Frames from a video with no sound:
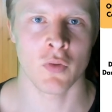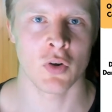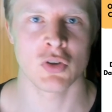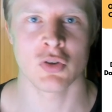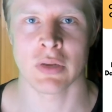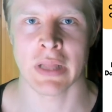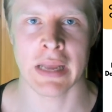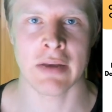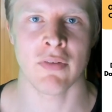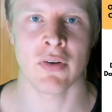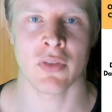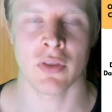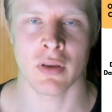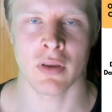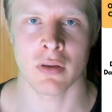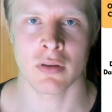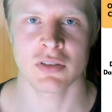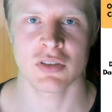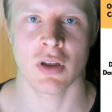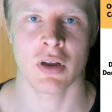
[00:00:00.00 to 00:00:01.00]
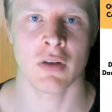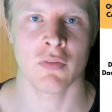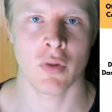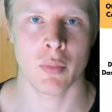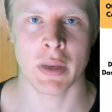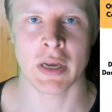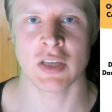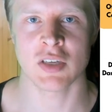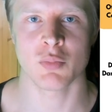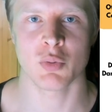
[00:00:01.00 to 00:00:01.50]
virtually everything, starting
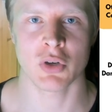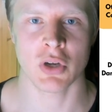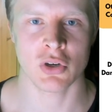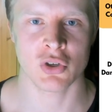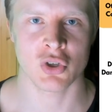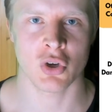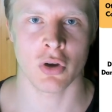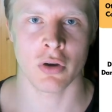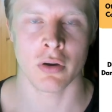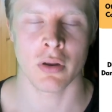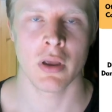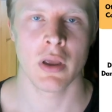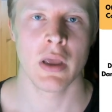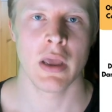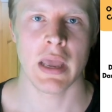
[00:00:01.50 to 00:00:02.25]
from energy production,